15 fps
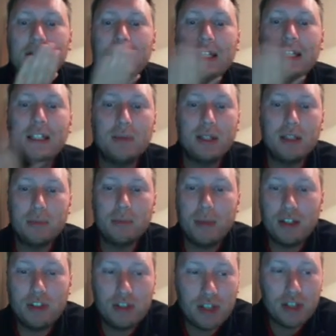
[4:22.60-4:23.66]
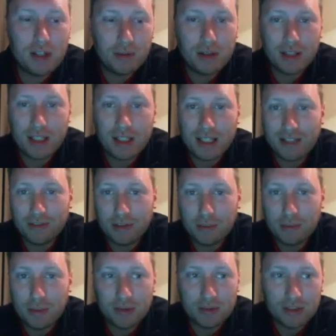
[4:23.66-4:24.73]
He's made the bench there with 11
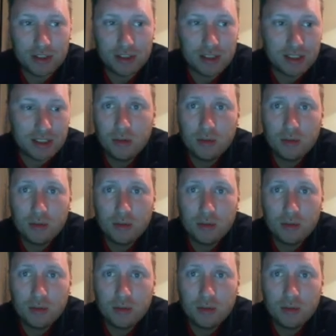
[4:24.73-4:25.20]
appearances.